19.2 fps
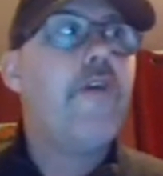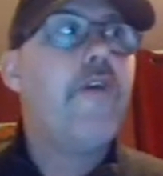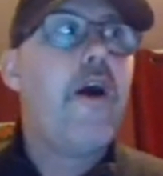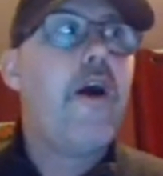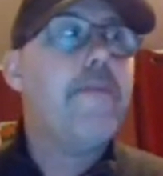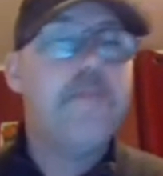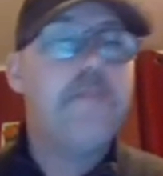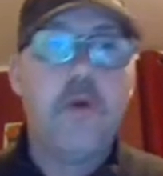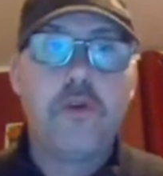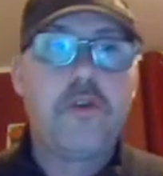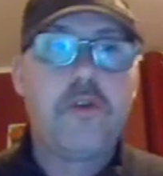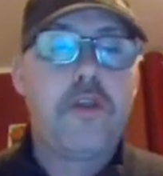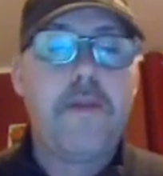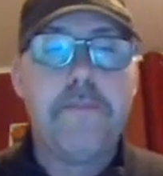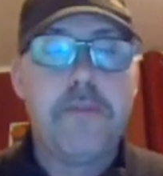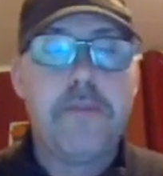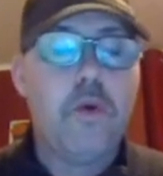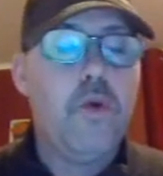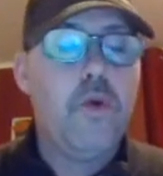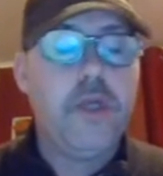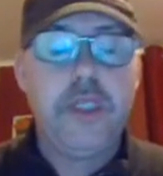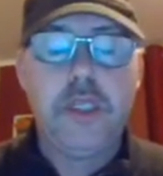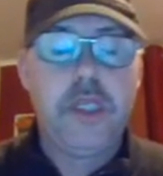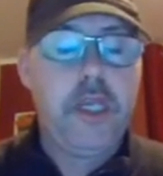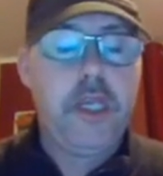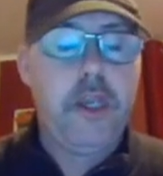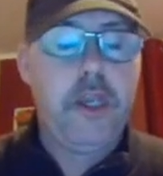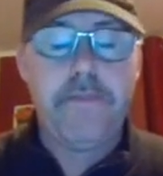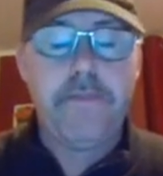utmost importance
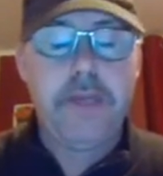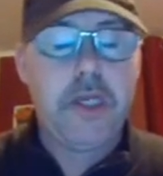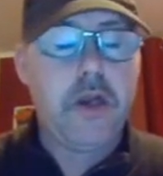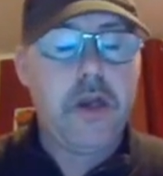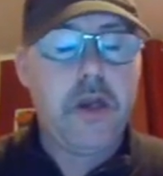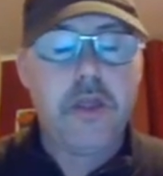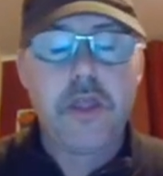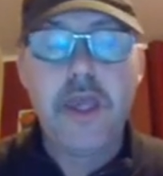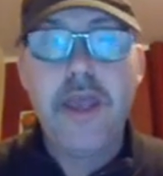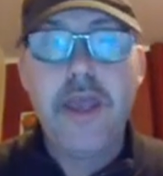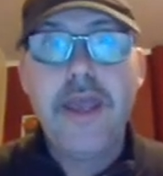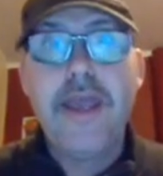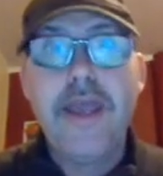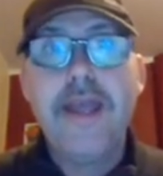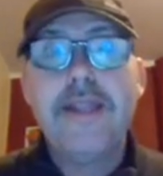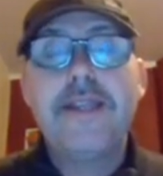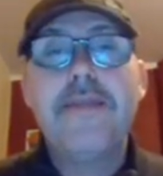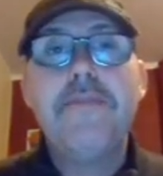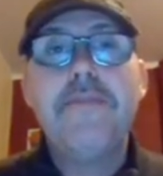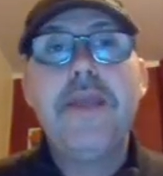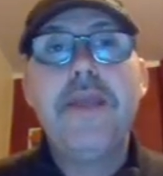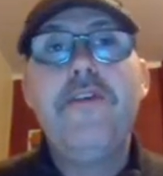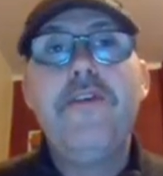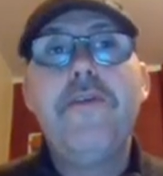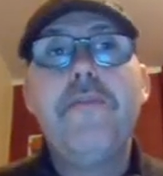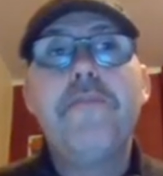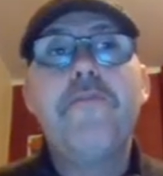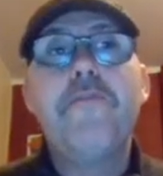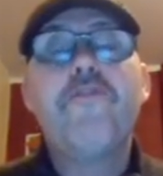here, because to
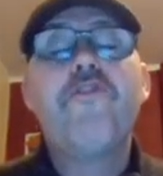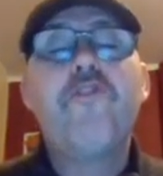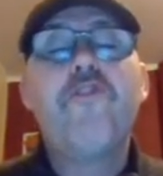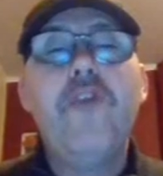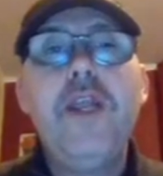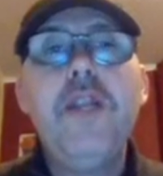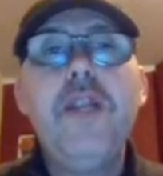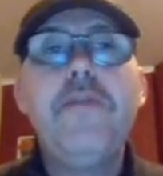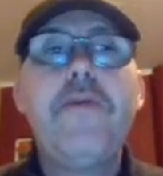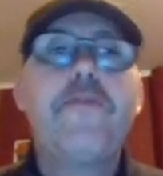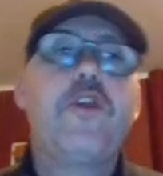me, freedom of